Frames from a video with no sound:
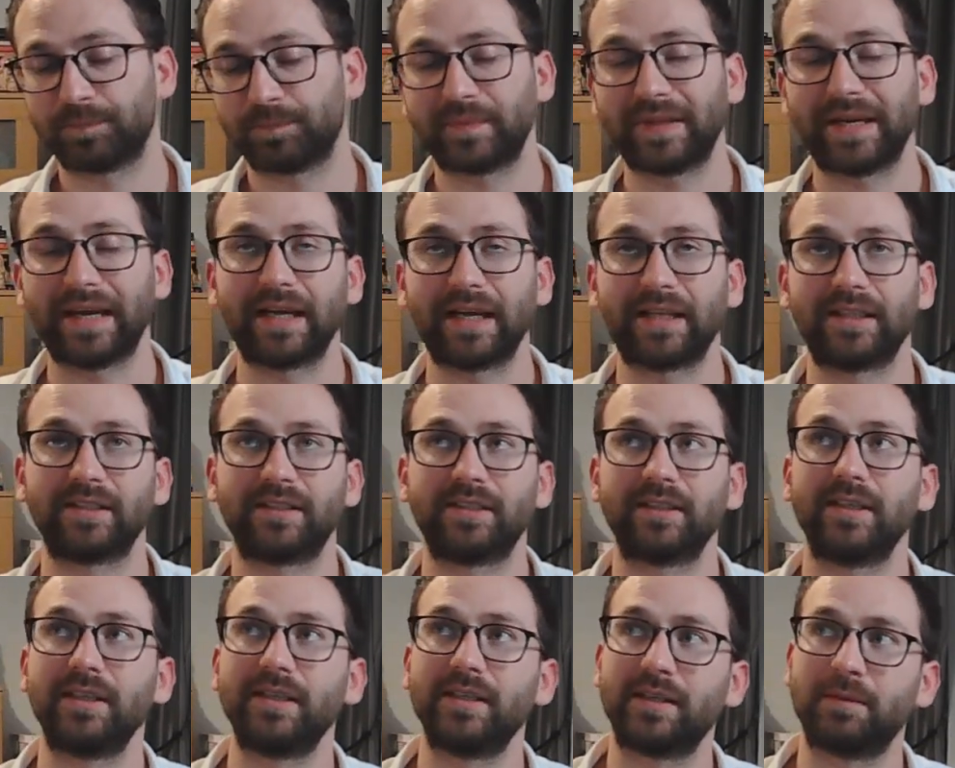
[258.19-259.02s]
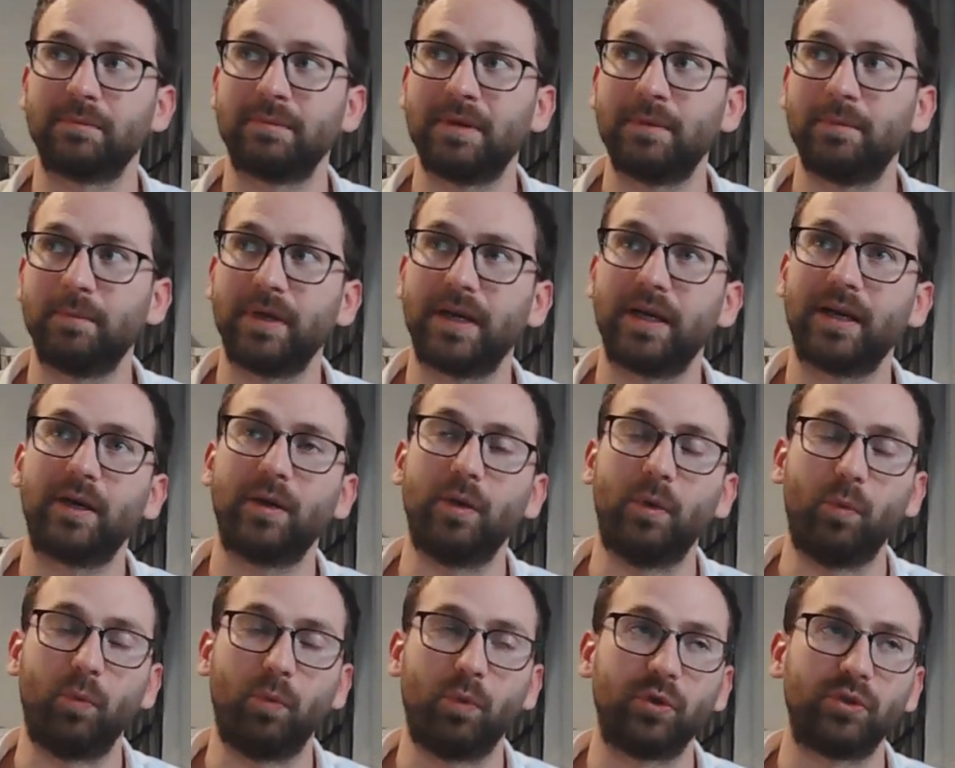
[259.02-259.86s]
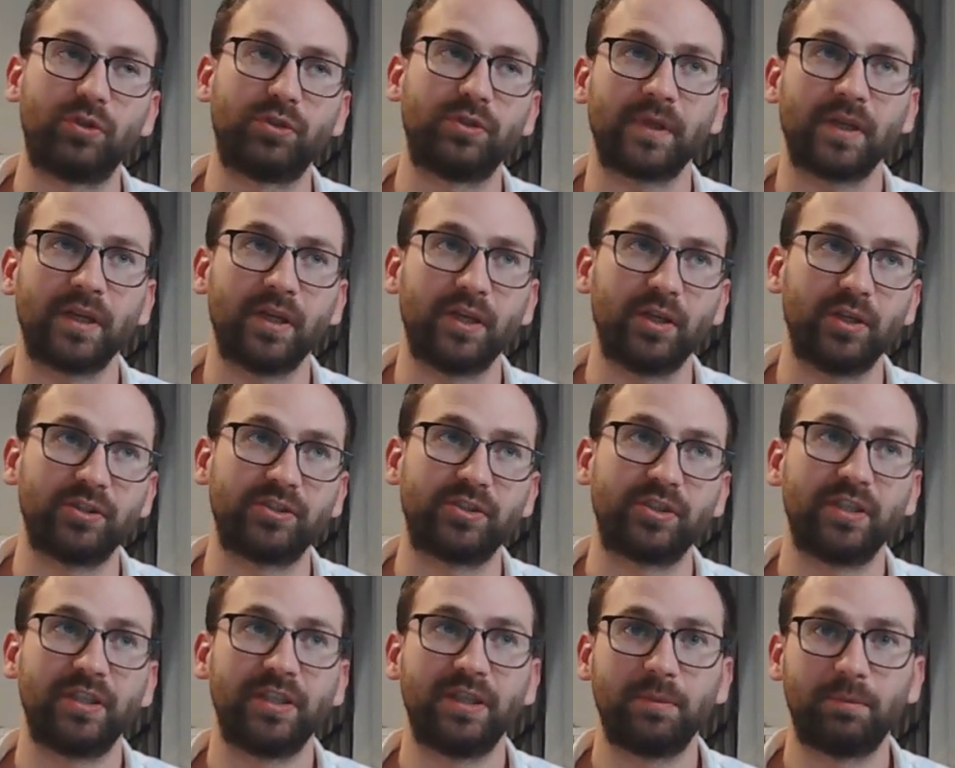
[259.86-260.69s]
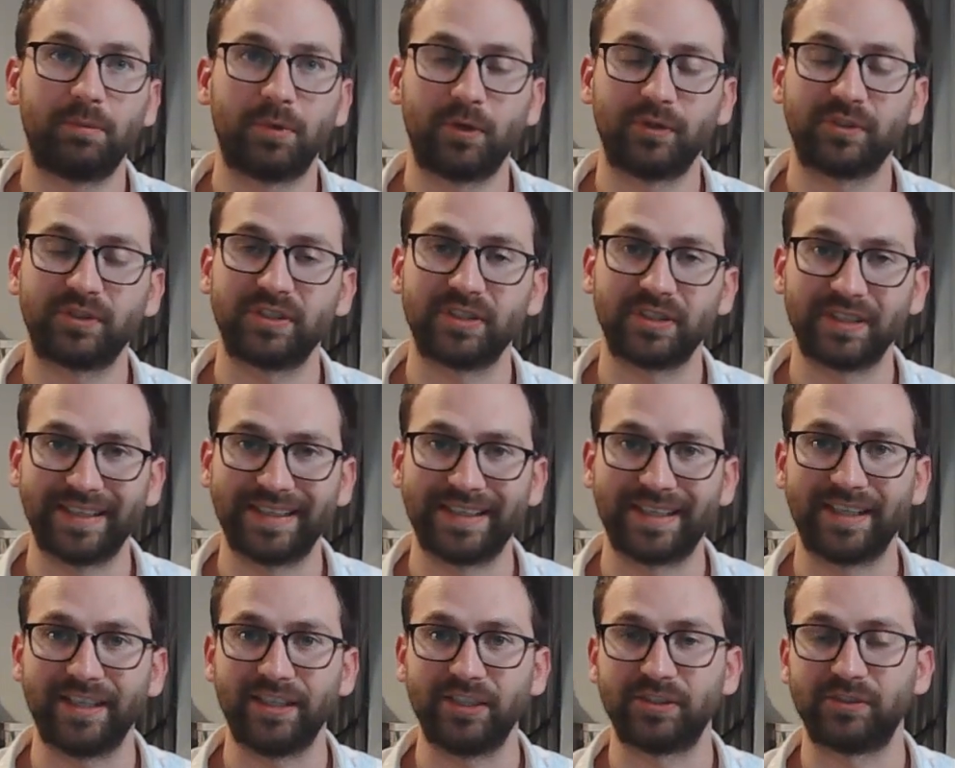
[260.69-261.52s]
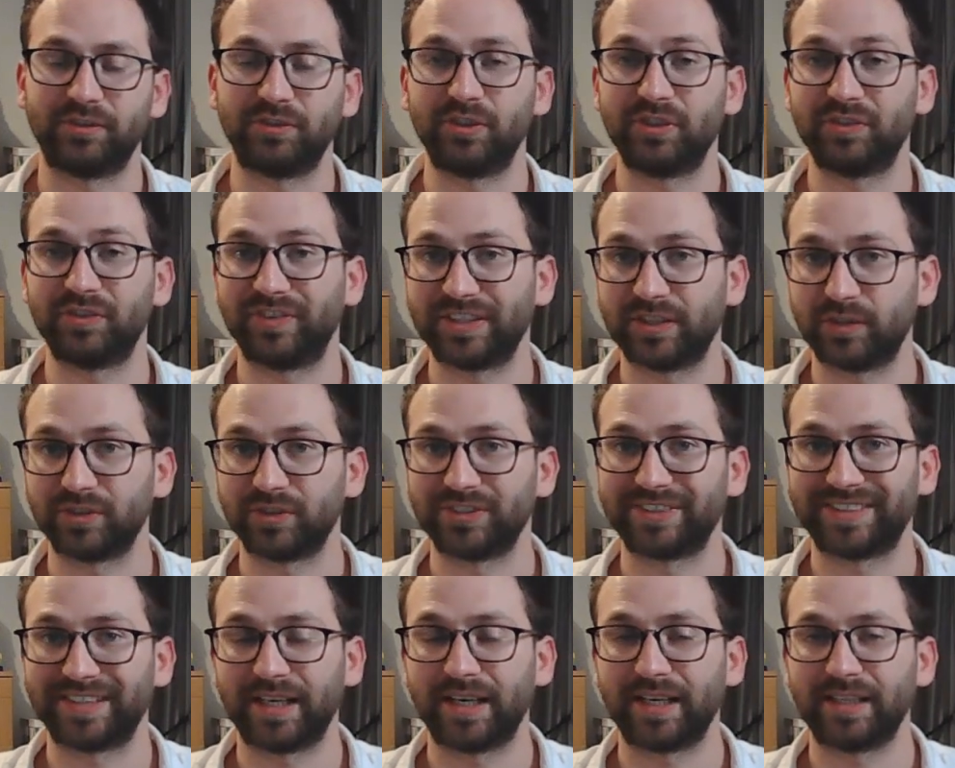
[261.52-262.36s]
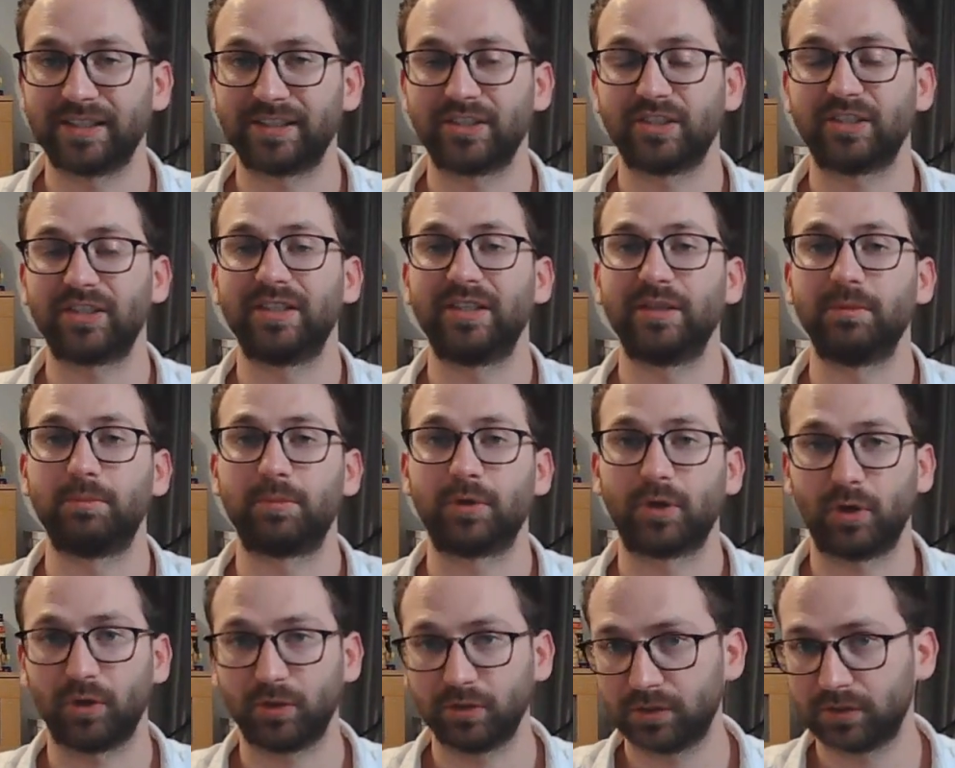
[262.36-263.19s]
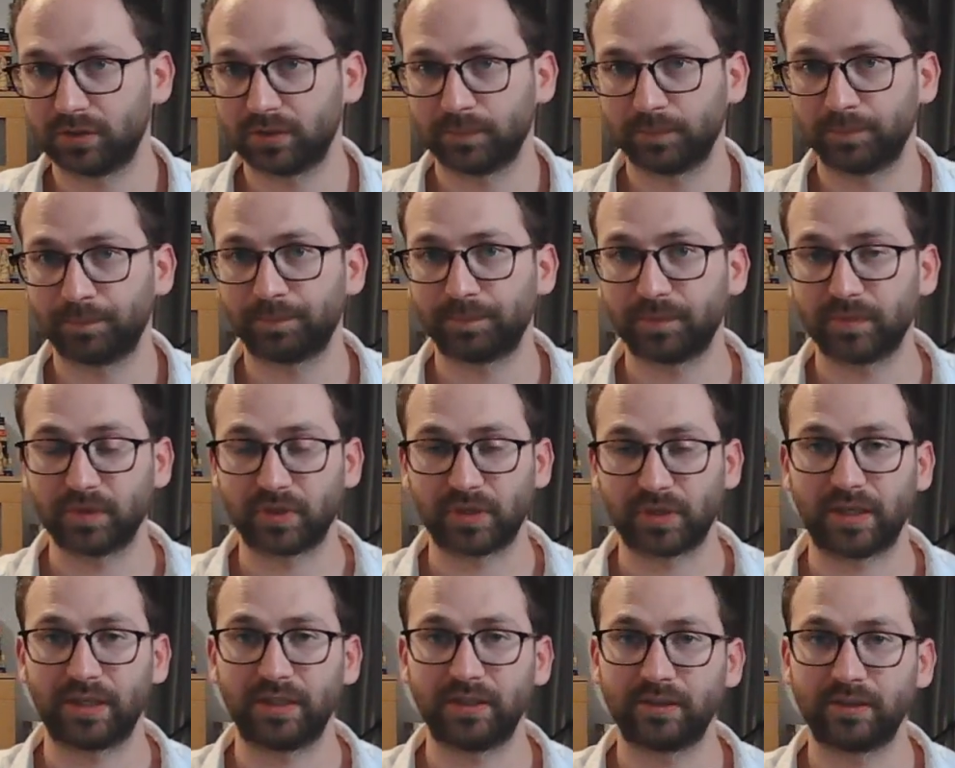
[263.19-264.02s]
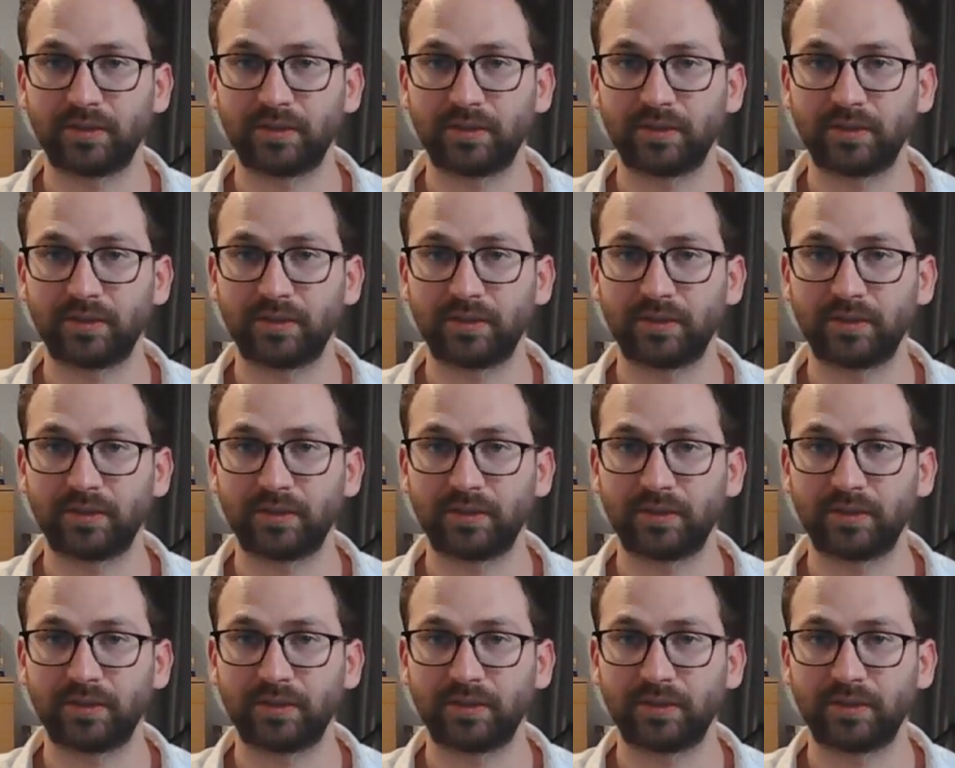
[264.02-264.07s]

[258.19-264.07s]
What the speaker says: And remember, what is really important here is that you start really broad, right?